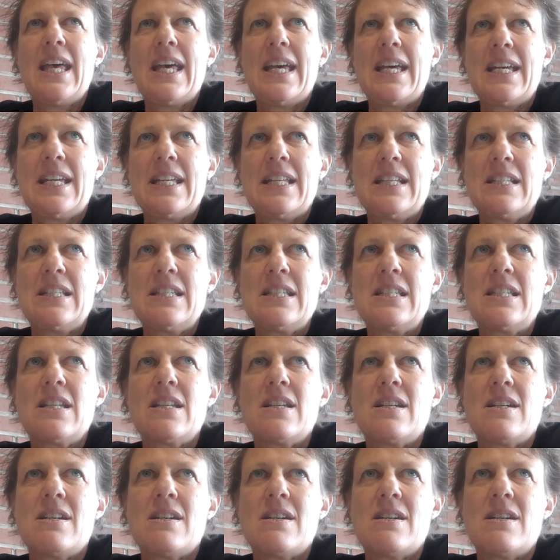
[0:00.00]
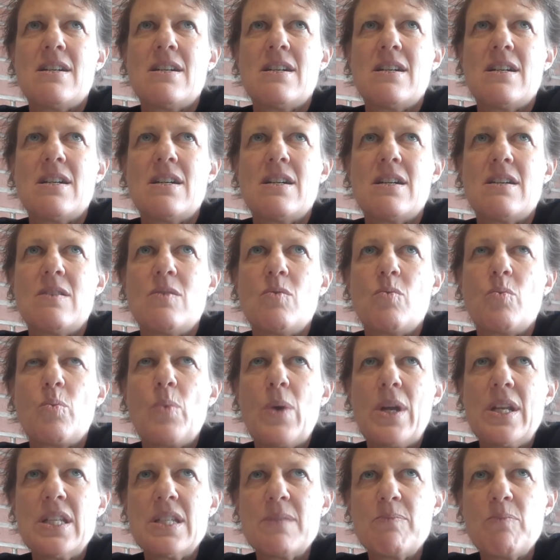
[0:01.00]
And
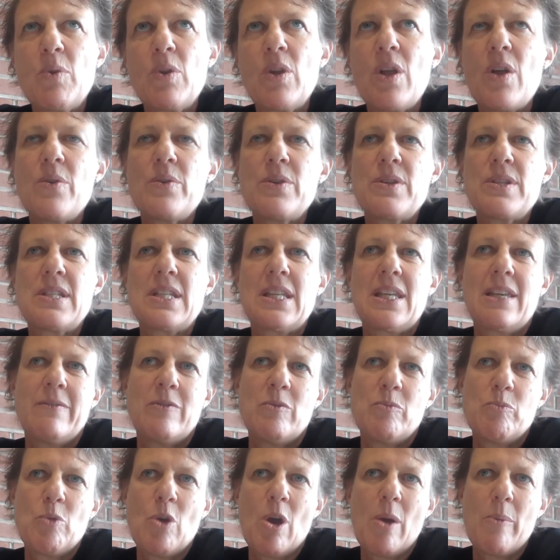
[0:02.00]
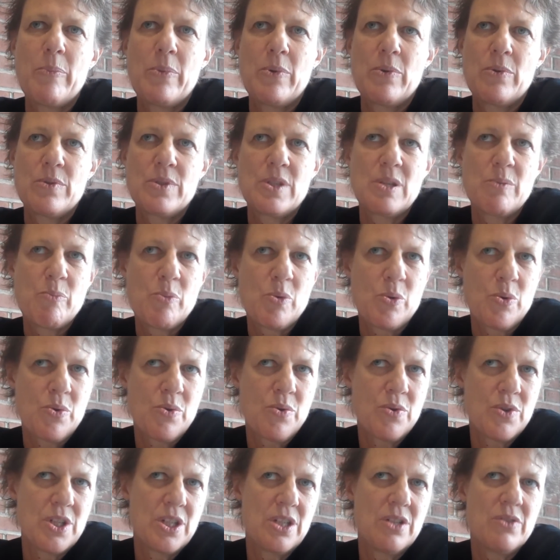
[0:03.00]
when smallholders are given proper
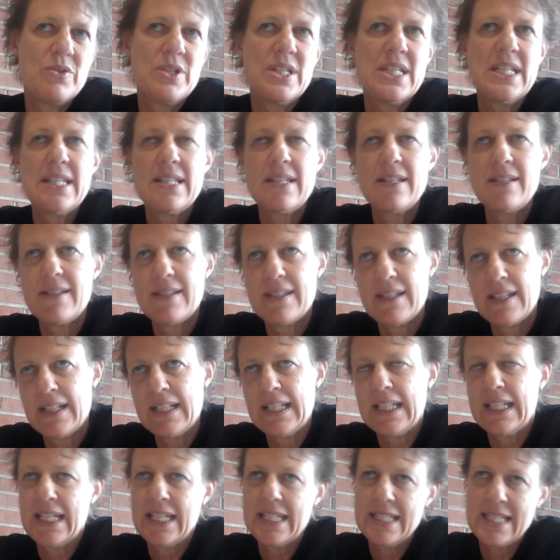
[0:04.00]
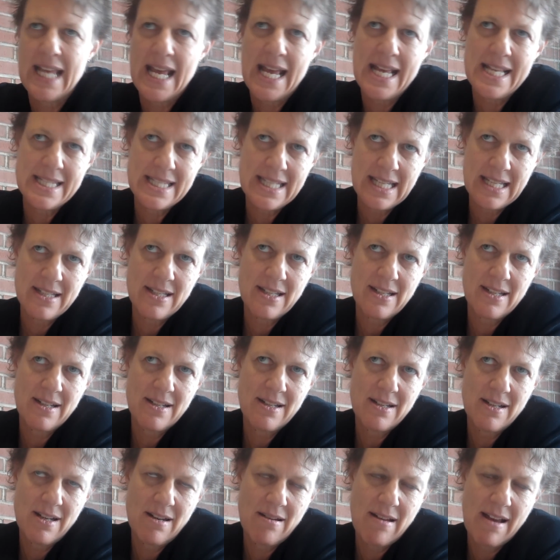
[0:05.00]
support, decent seedlings,
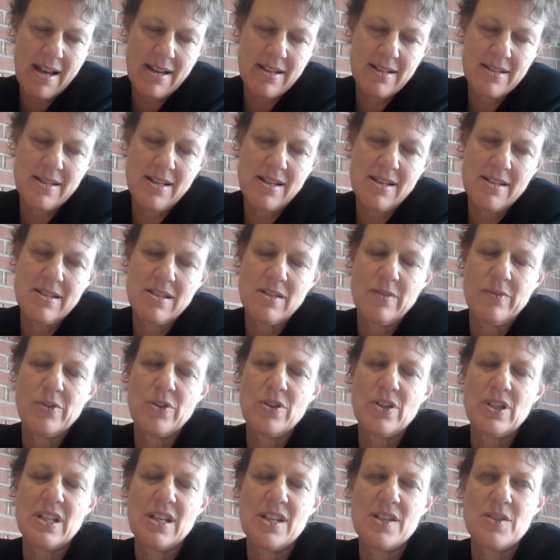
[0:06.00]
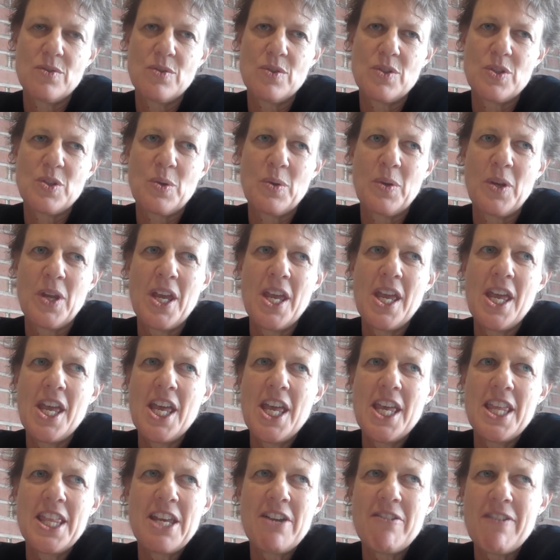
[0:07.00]
access to fertilizer and so on,
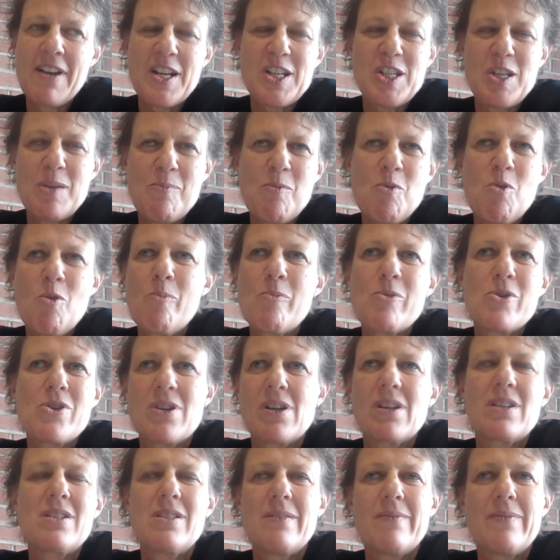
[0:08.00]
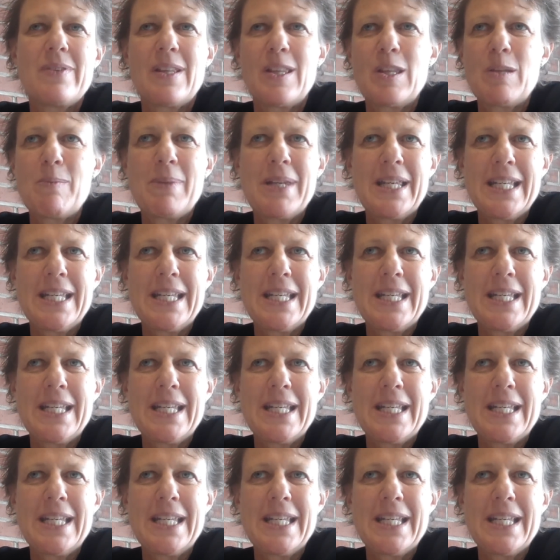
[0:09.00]
they're actually more productive than the